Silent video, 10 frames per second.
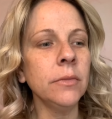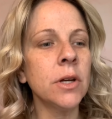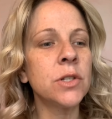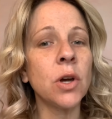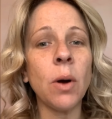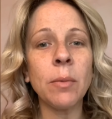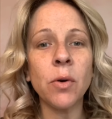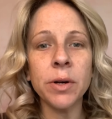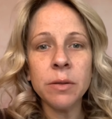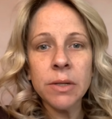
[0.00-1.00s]
So I'm
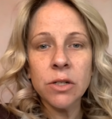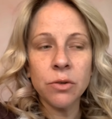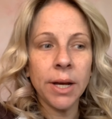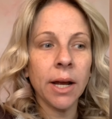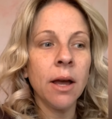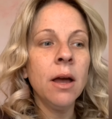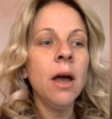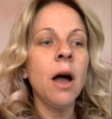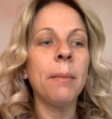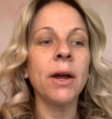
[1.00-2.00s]
going to be doing
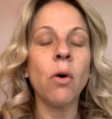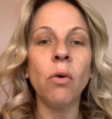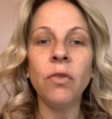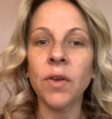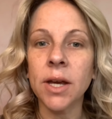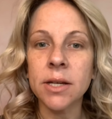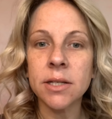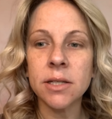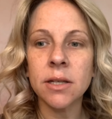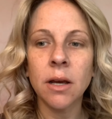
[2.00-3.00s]
my whole
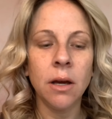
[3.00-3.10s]
face